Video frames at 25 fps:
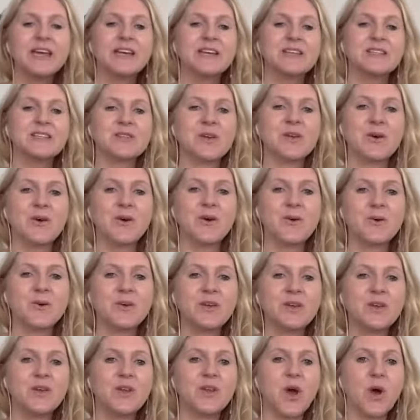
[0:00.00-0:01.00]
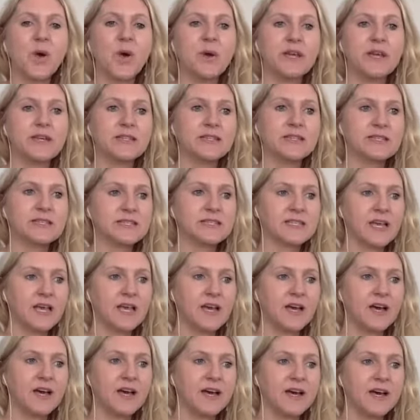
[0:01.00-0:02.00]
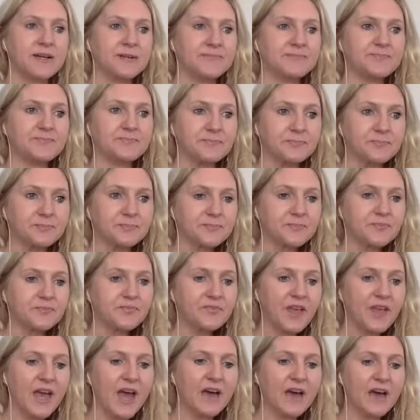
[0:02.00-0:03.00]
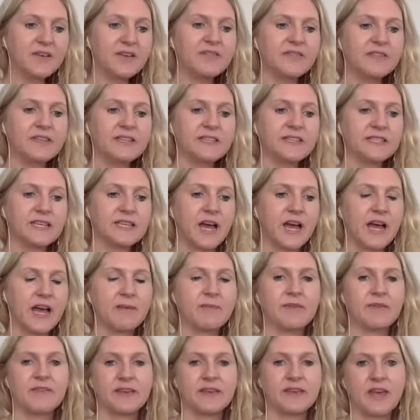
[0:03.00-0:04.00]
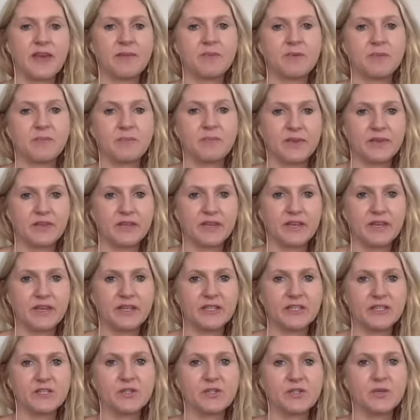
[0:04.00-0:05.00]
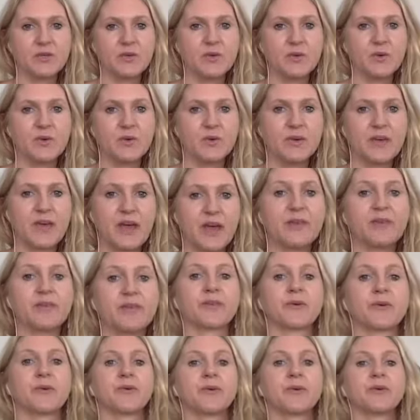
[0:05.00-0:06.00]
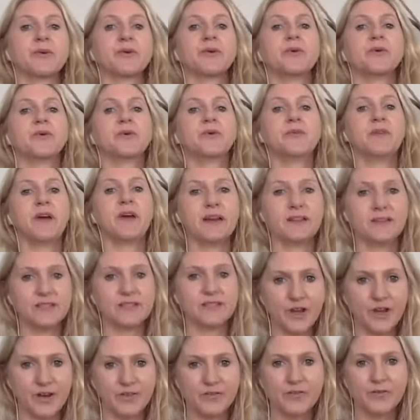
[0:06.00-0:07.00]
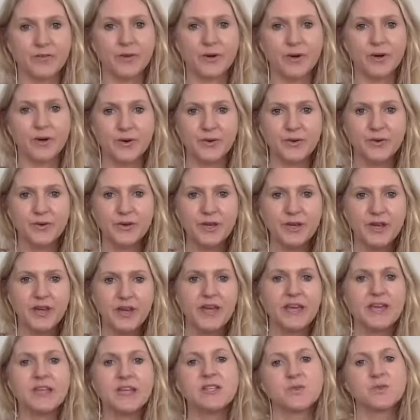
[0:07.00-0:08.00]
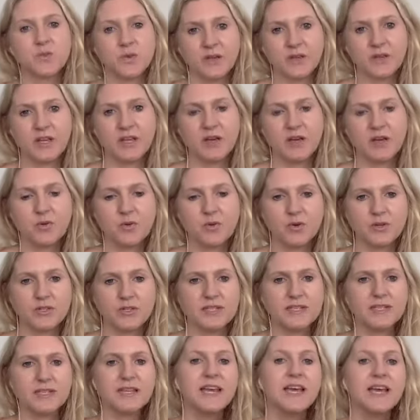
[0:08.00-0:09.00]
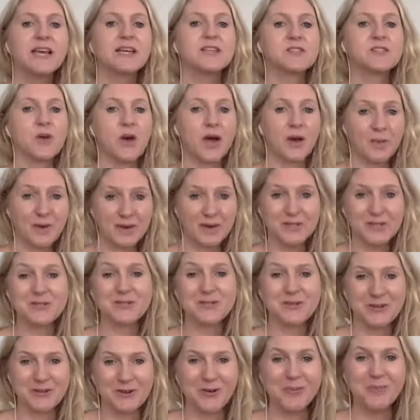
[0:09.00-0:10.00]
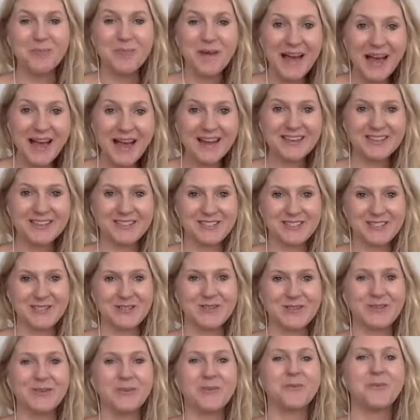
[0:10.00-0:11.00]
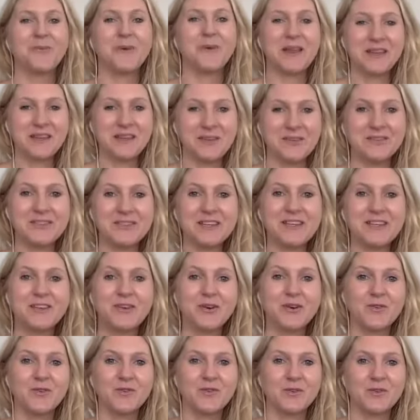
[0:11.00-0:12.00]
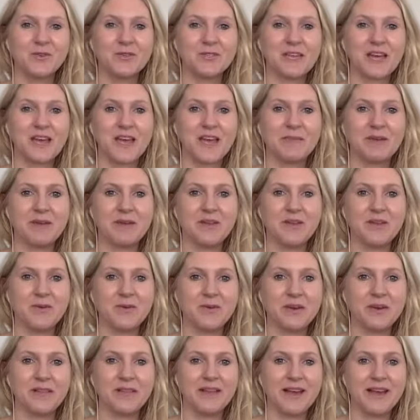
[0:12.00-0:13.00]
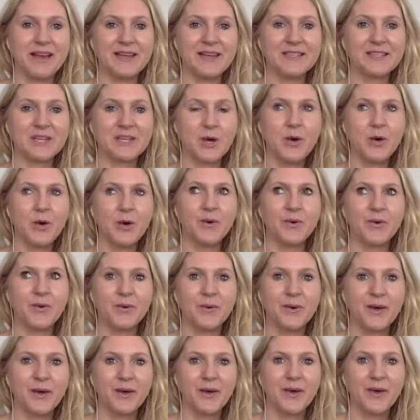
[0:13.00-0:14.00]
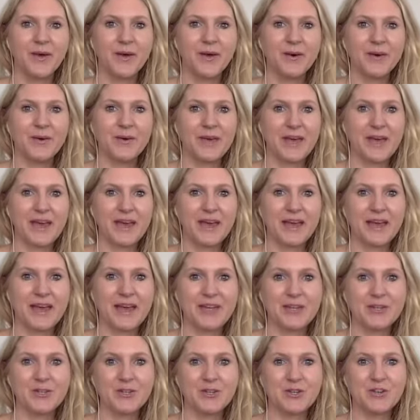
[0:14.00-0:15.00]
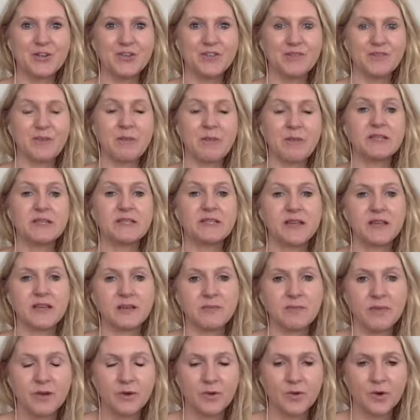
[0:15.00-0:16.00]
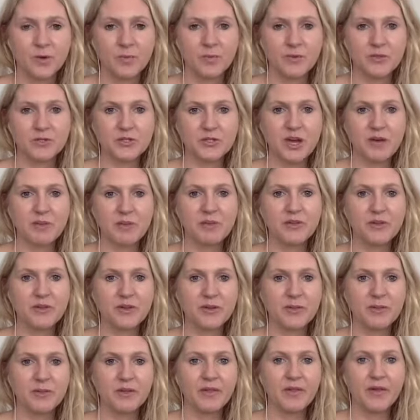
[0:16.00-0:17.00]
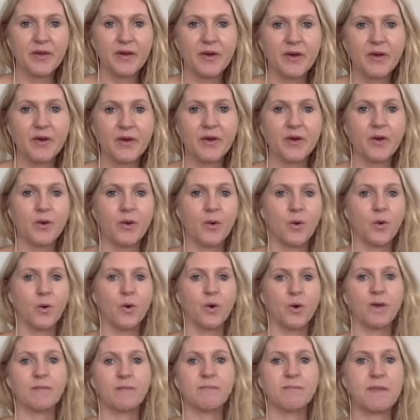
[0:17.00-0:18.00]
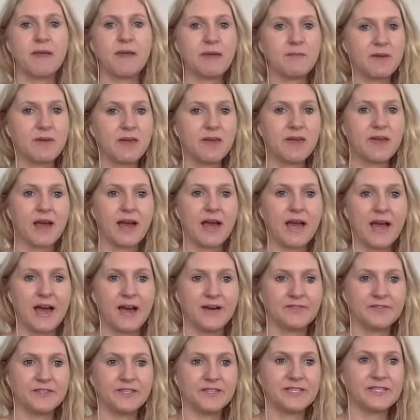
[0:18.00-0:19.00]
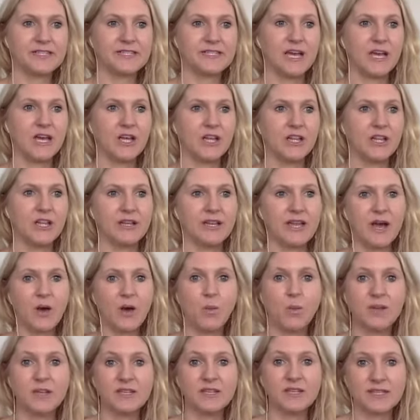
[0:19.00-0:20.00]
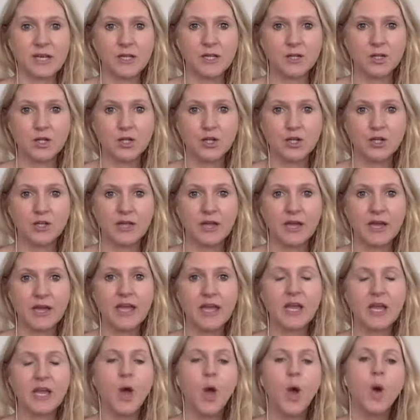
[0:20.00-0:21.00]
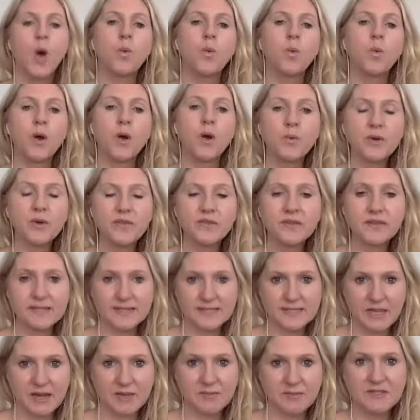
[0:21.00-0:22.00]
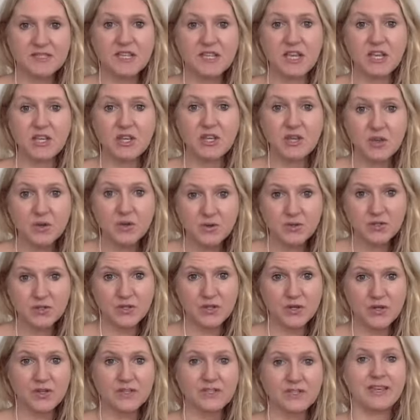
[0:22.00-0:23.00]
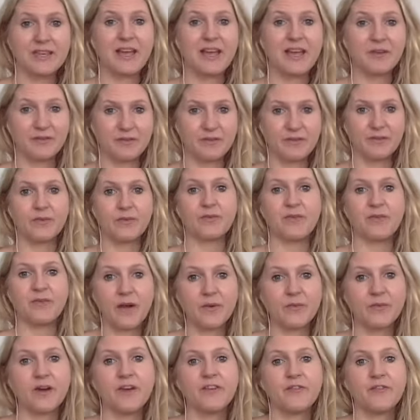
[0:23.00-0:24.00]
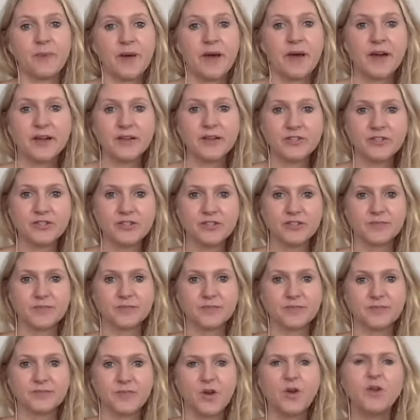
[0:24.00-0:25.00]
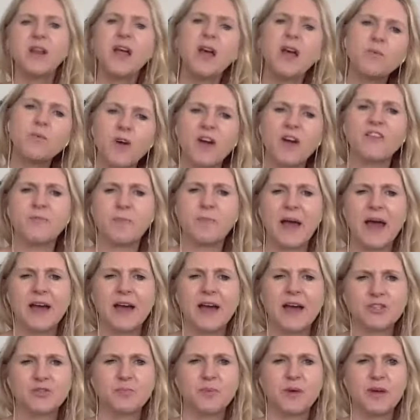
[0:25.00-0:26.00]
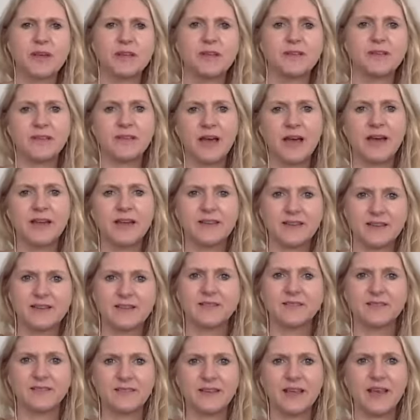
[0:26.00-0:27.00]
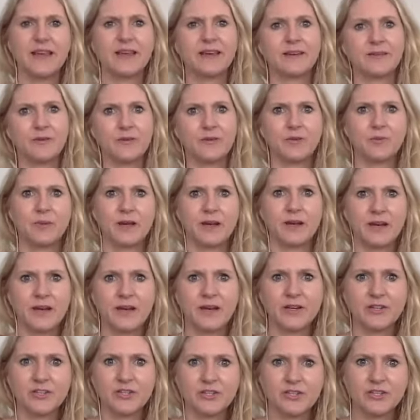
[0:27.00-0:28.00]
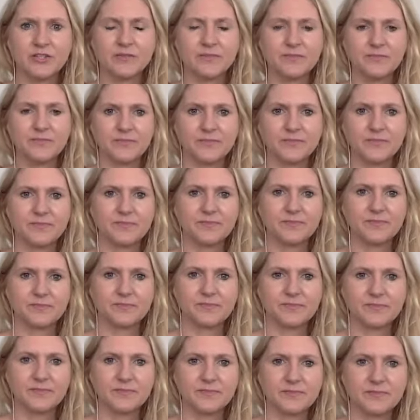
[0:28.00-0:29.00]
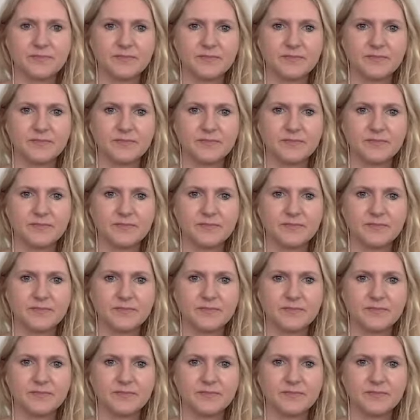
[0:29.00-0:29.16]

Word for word: So, you know, it's um, having the time and the capability to get through that tough road is really important. So I want to circle back to when you did go full time and you realize, oh, okay, I should have maybe stayed in my corporate job a little bit longer, or maybe I have to sell. And now what does that look like? What were the steps that you took to get through that rough patch? Or not rough patch, but that like, oh my gosh. Well,